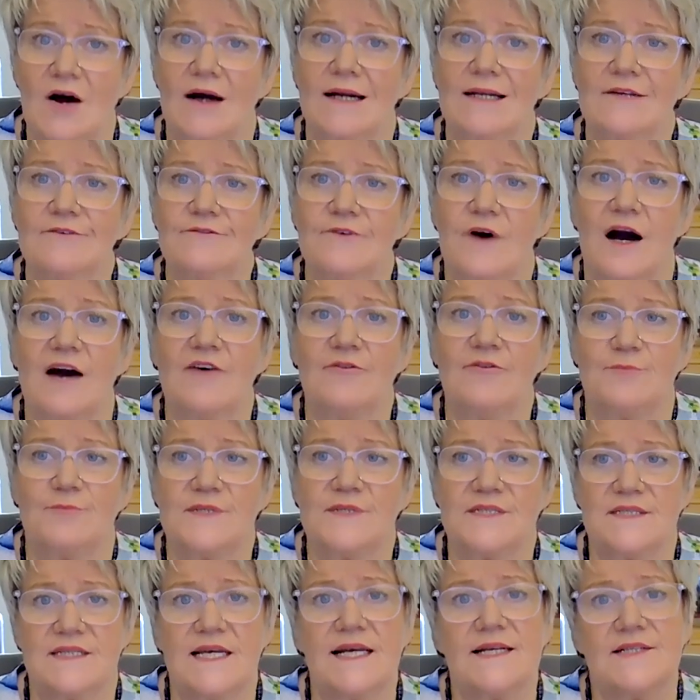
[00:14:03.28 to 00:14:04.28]

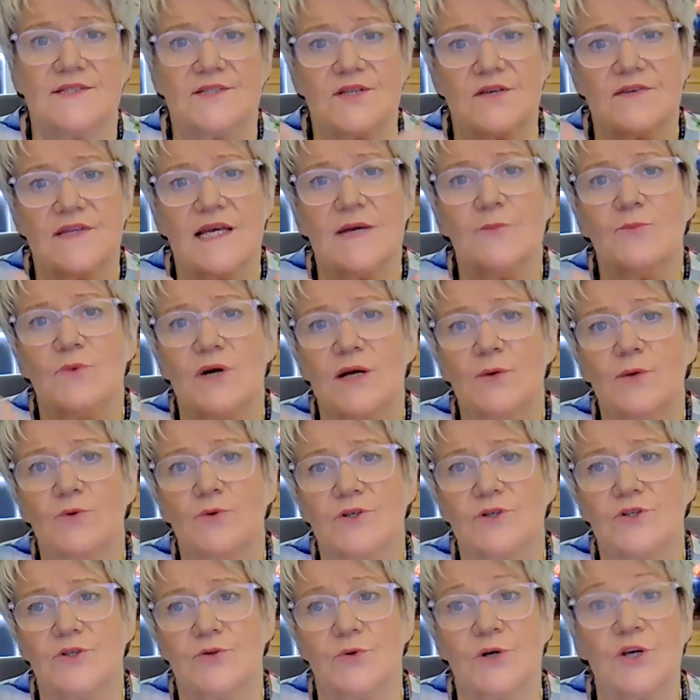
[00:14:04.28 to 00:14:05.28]
95%. So then we
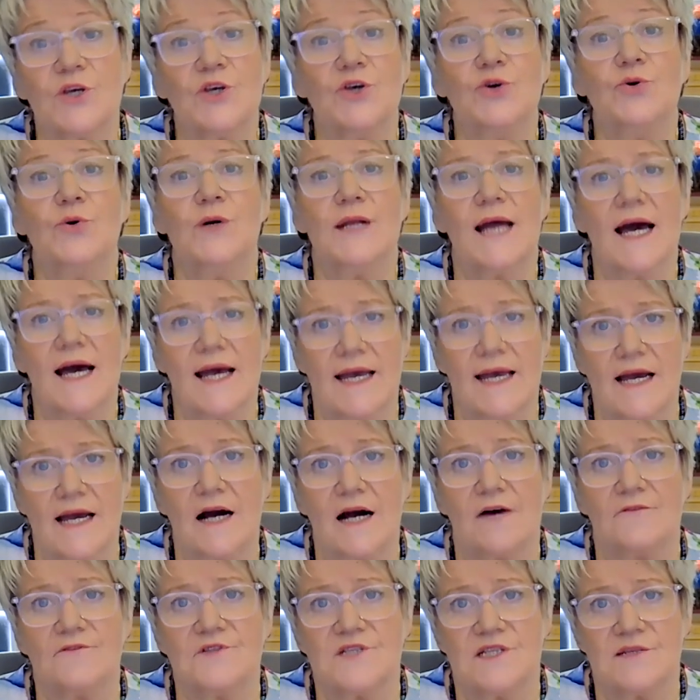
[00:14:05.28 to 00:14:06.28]
would do a Q&A
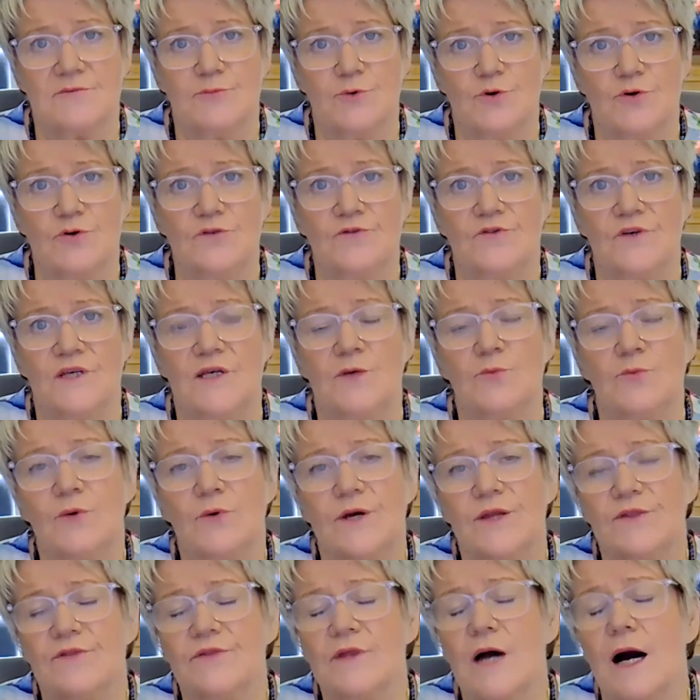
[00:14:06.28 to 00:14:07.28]
after the movie
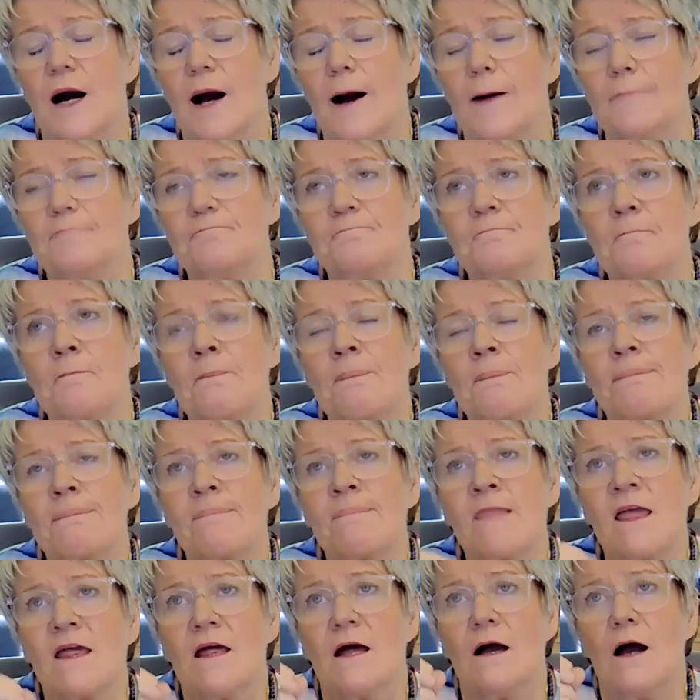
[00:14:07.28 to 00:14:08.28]
with
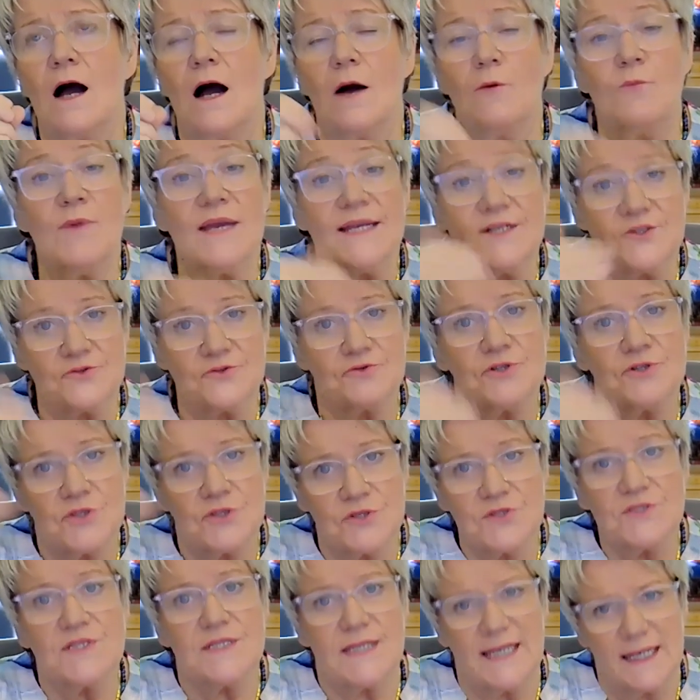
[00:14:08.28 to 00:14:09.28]

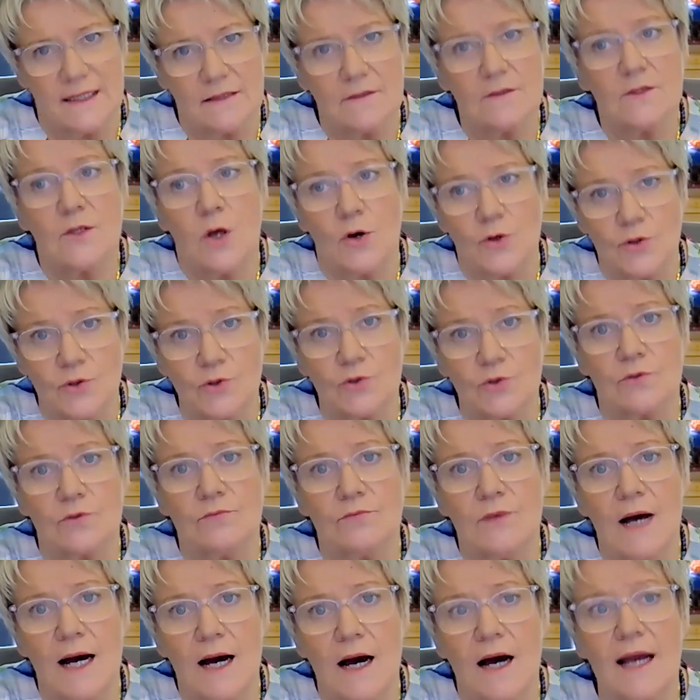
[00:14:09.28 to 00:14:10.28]
introducing
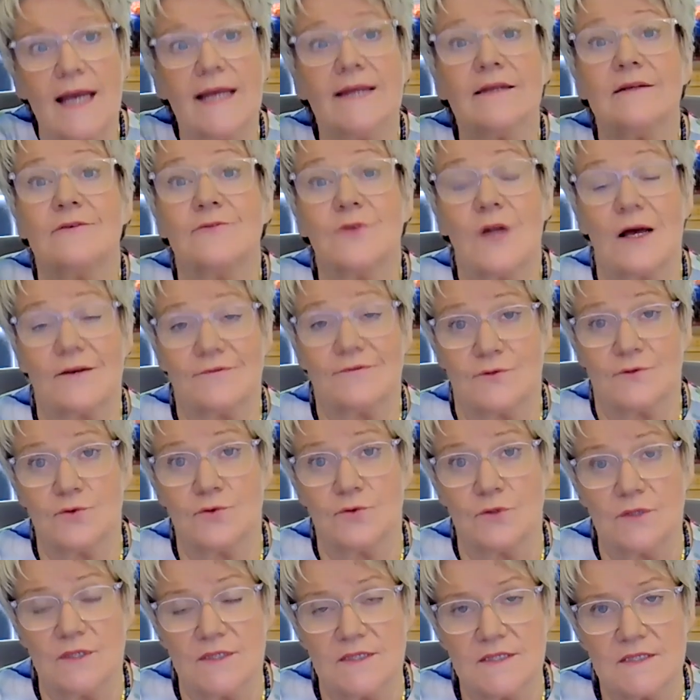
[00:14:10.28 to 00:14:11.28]
local end-of-life
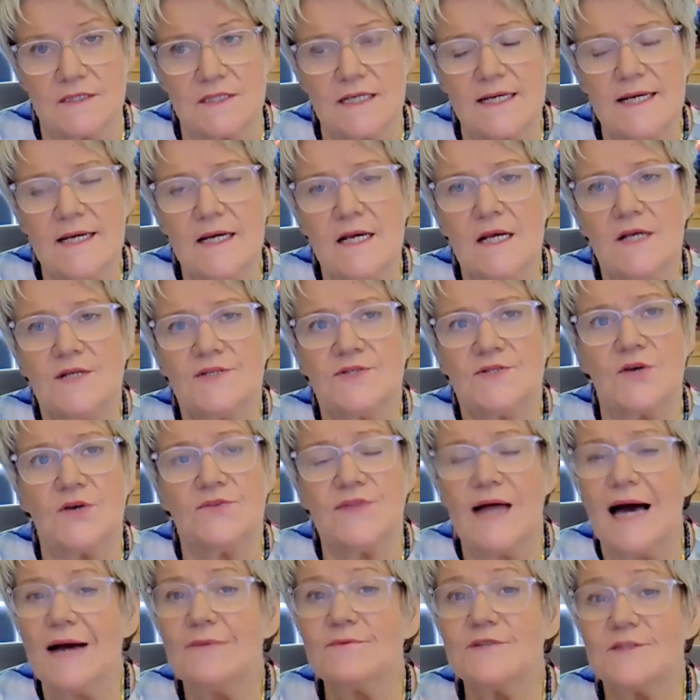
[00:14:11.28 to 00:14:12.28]
doulas. So
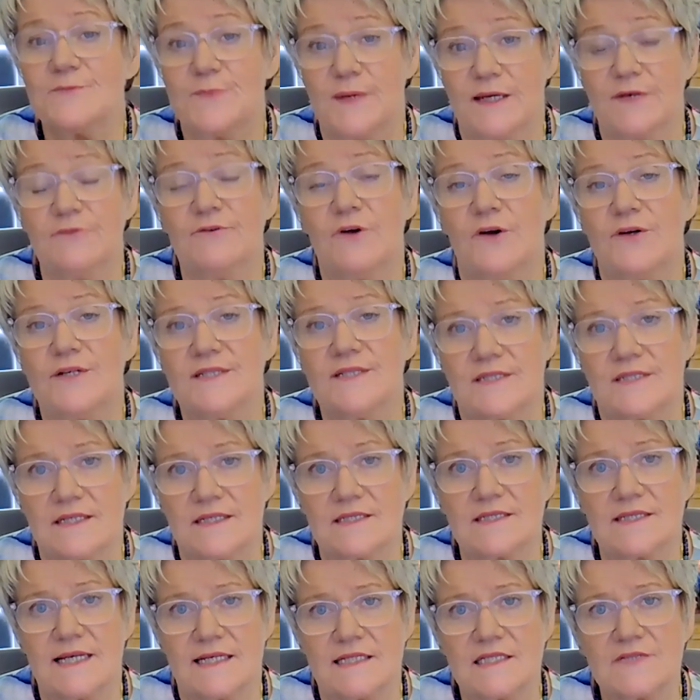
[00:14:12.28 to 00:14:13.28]
that has been very
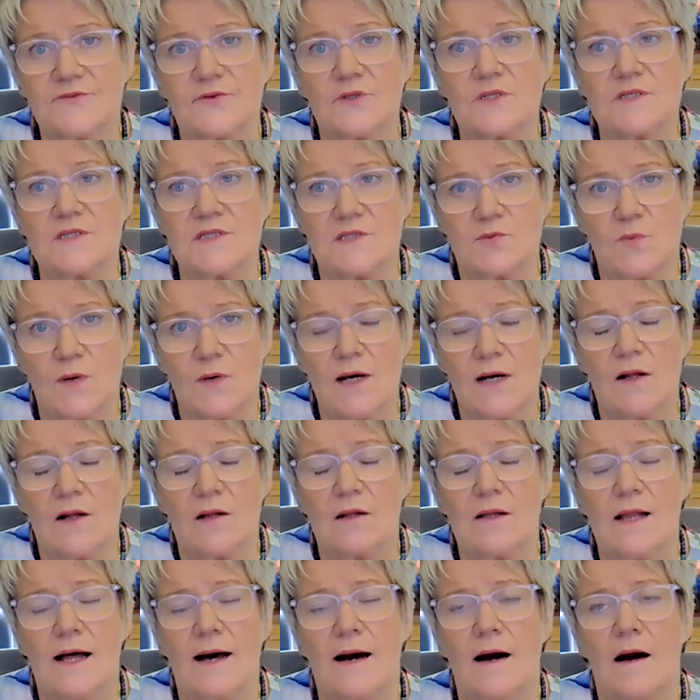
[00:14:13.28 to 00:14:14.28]
successful as
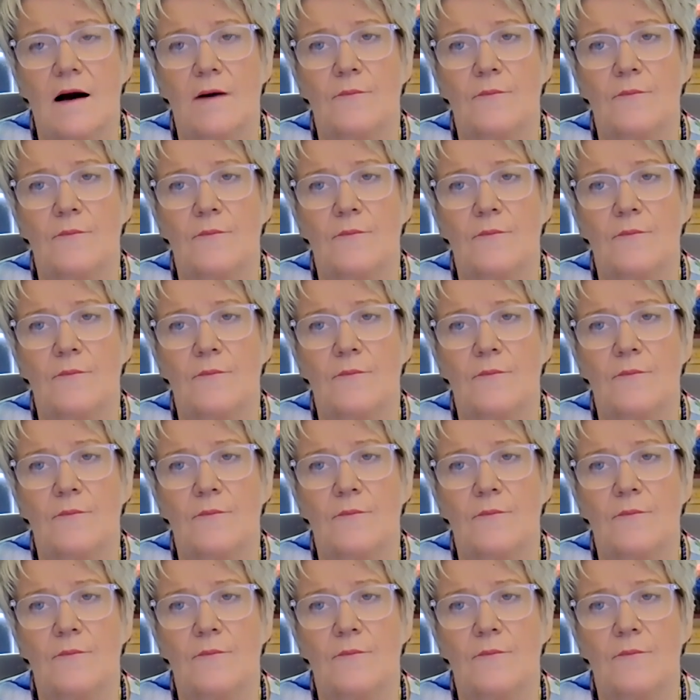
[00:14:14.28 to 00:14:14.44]
well,